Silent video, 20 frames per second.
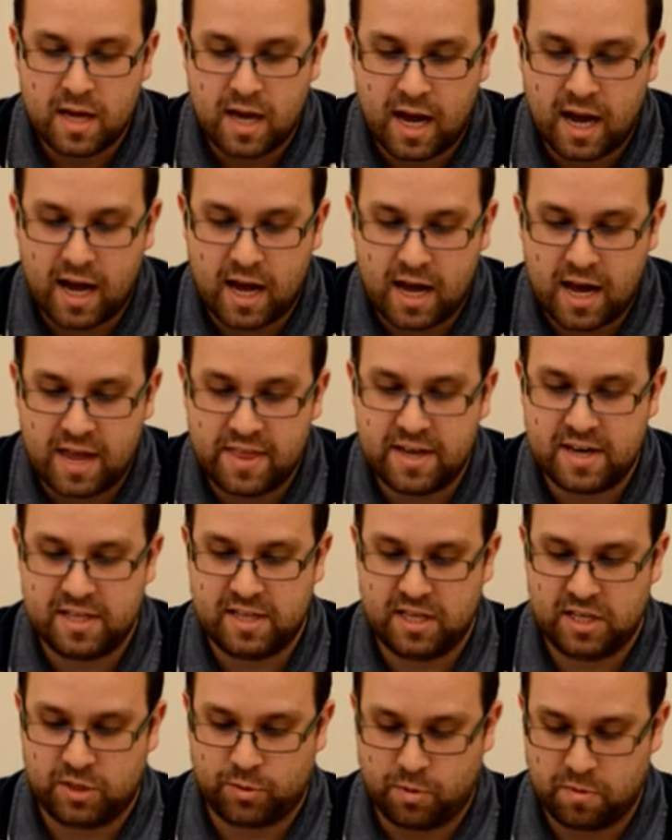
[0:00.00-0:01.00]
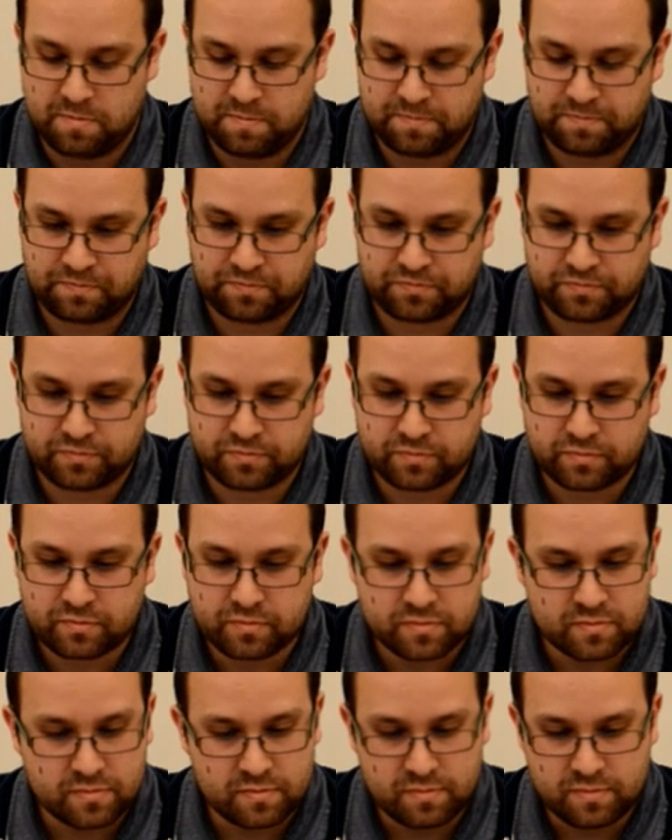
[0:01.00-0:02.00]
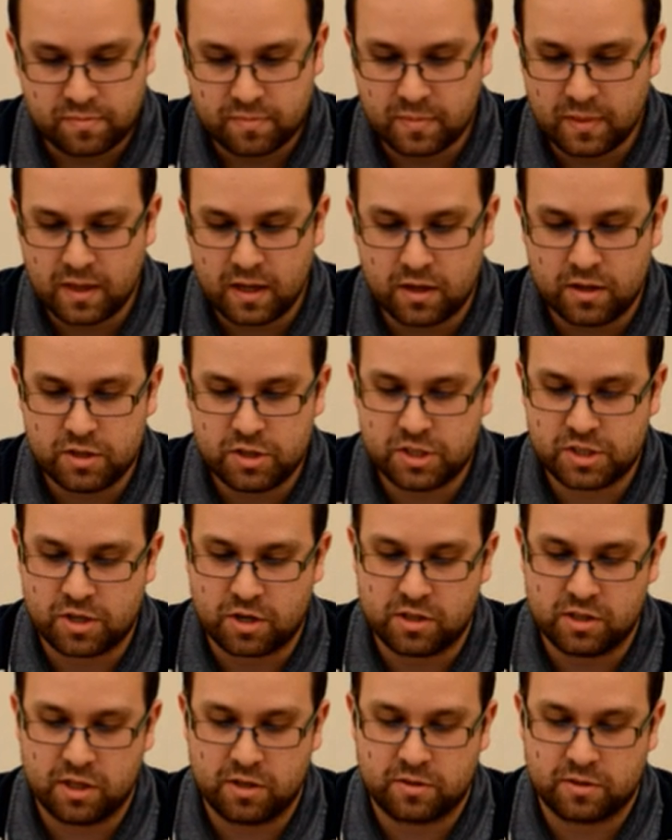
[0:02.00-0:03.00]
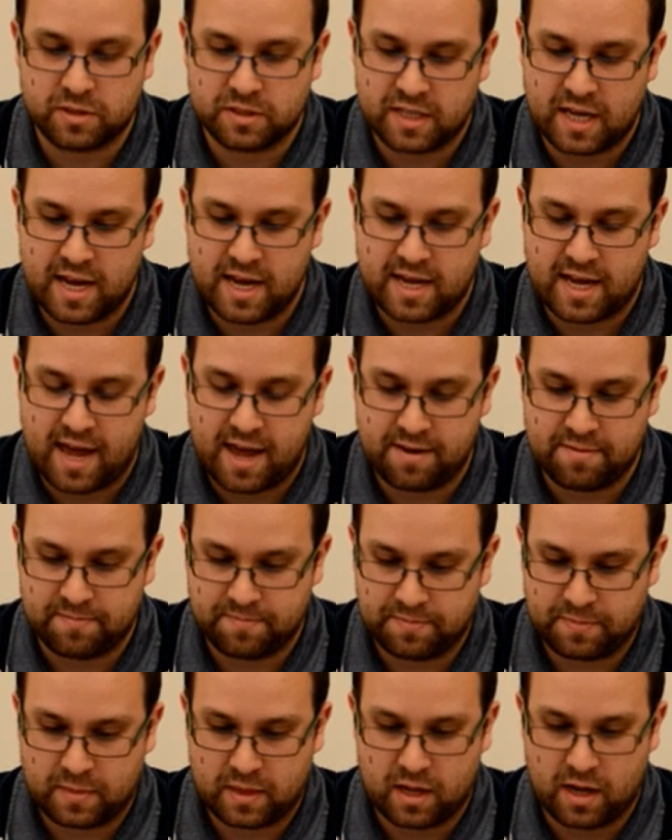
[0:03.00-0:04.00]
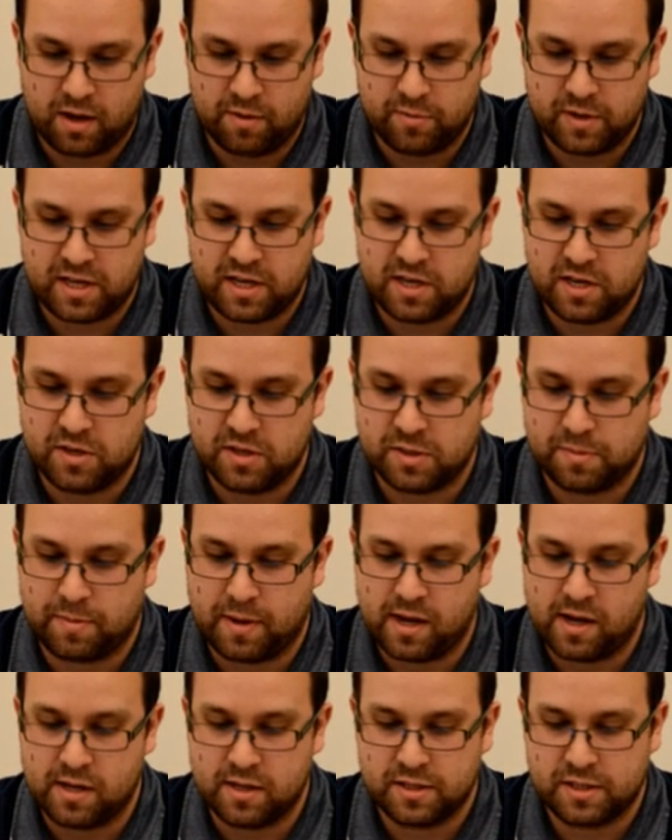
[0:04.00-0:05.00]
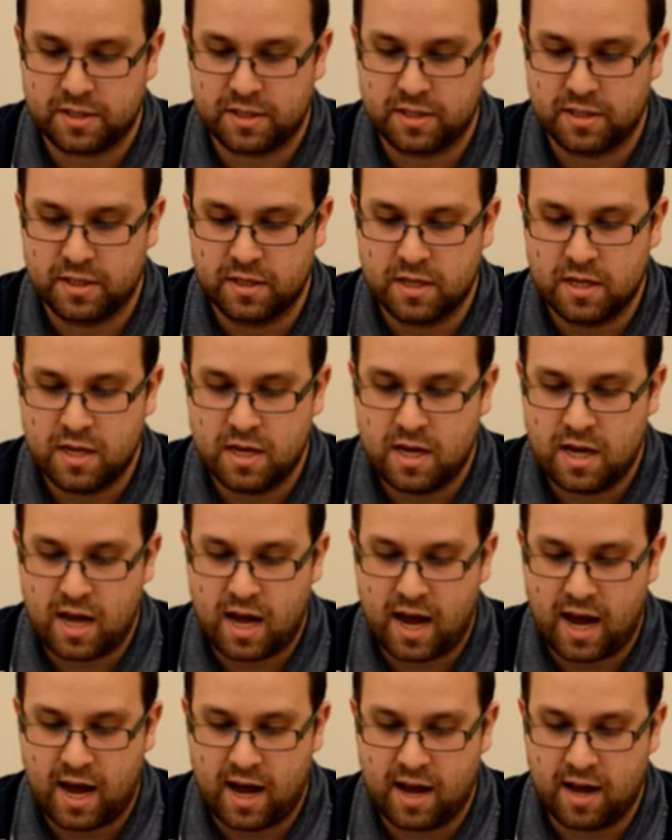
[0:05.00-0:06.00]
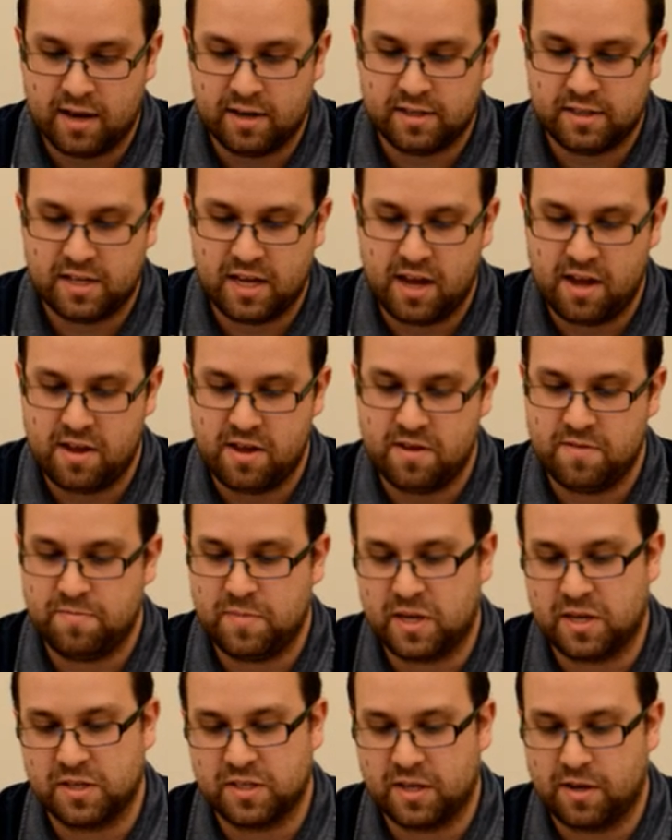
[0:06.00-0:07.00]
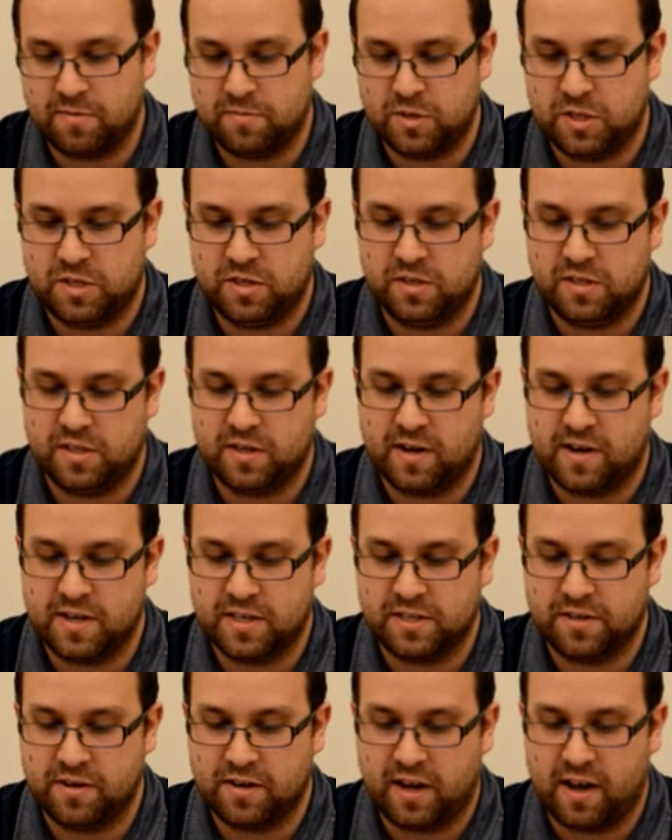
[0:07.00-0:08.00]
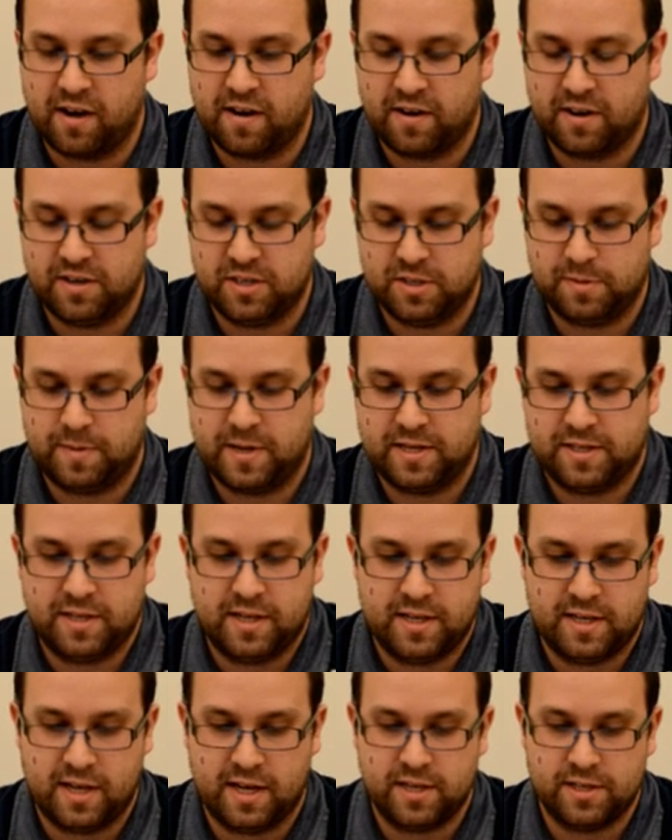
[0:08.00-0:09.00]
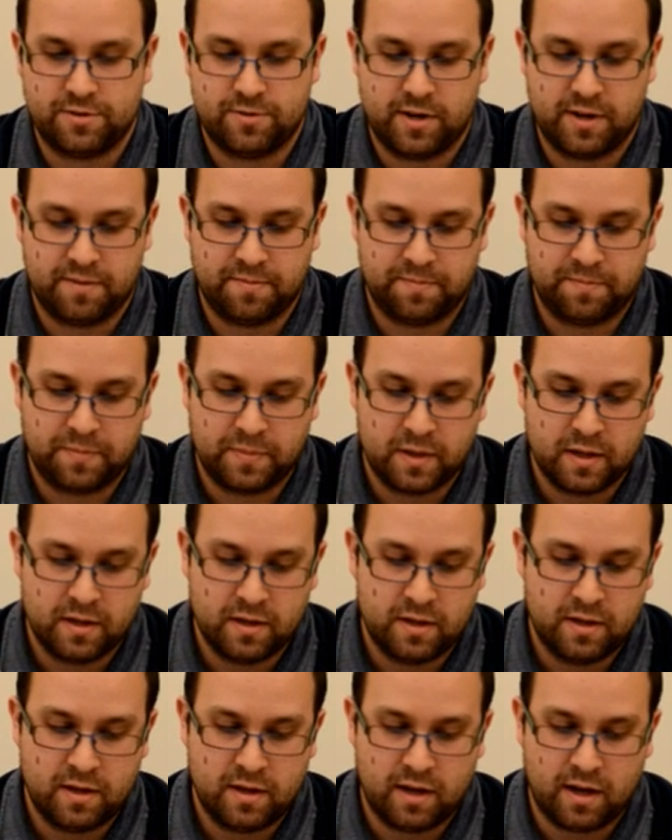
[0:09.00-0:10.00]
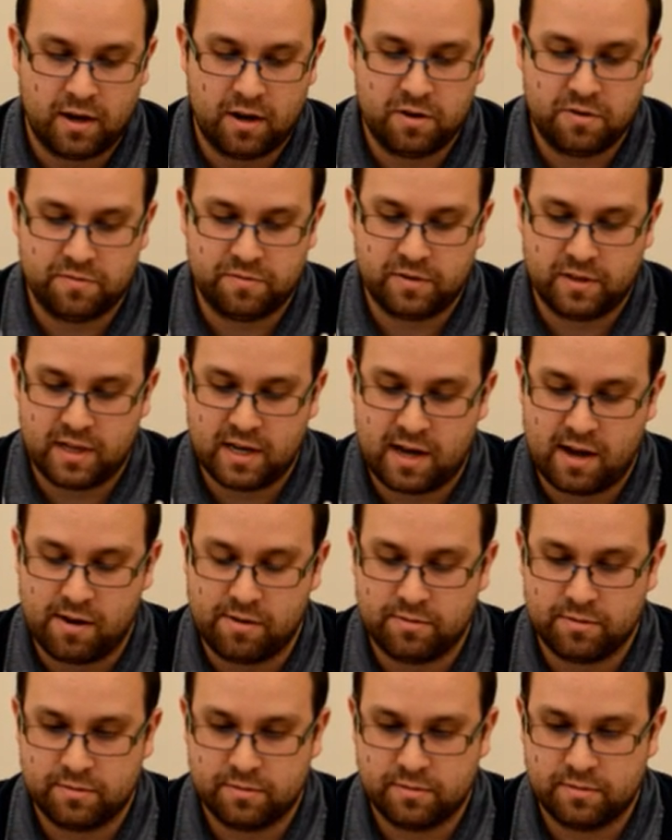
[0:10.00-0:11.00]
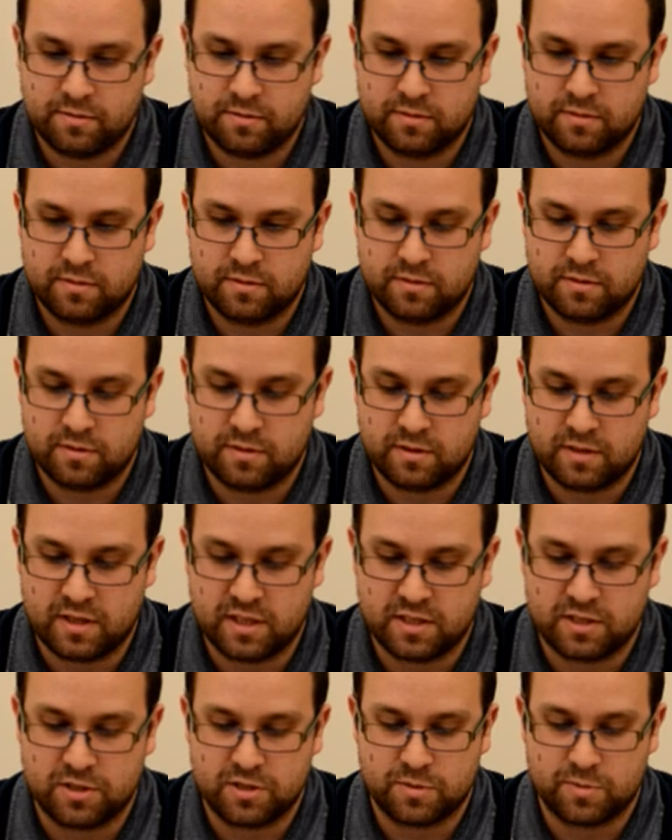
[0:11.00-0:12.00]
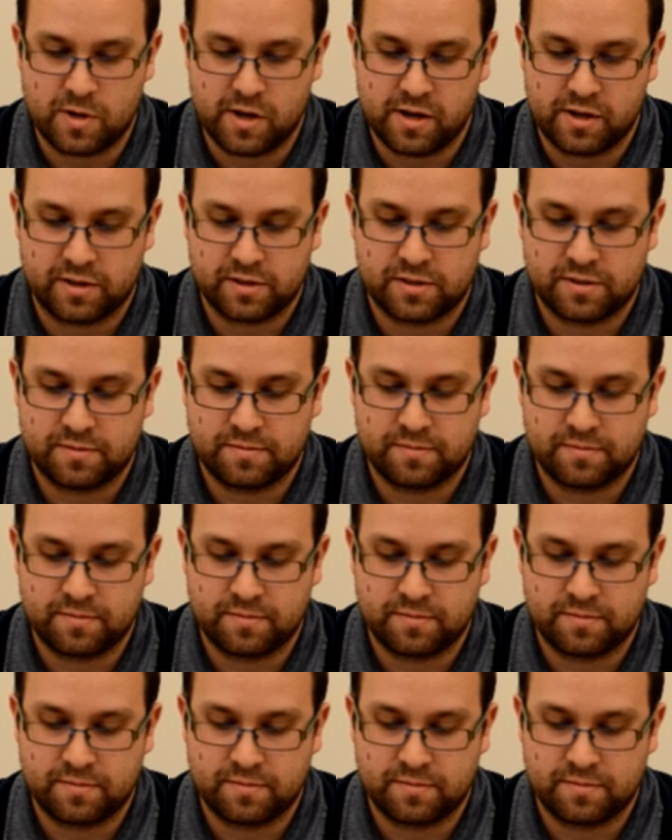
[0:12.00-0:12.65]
Uh, and then this one, we just got a local date again and we can use a parse. And he, because I'm just using ISO again, I could just pass it a date string. And hopefully now, this just works.